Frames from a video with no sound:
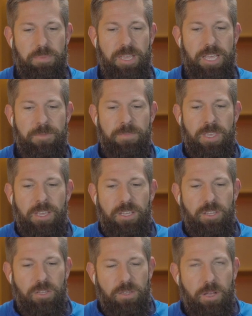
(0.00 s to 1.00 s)
P,
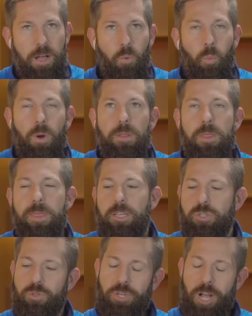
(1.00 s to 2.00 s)
one of the
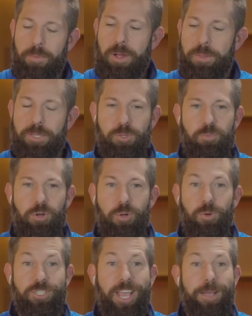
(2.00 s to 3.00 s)
things you talk about in this
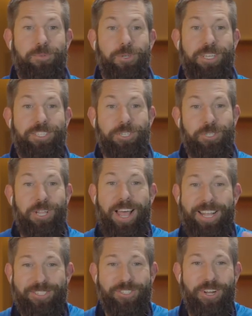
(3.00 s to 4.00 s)
book, which I absolutely just
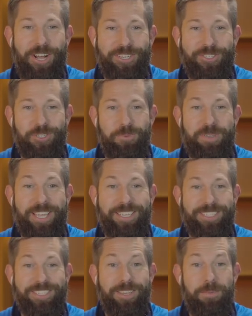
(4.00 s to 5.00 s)
latched onto
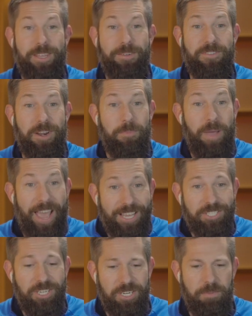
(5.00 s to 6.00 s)
because it's something I'm very
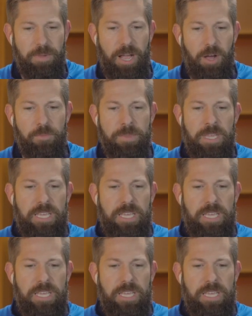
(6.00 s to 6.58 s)
passionate about,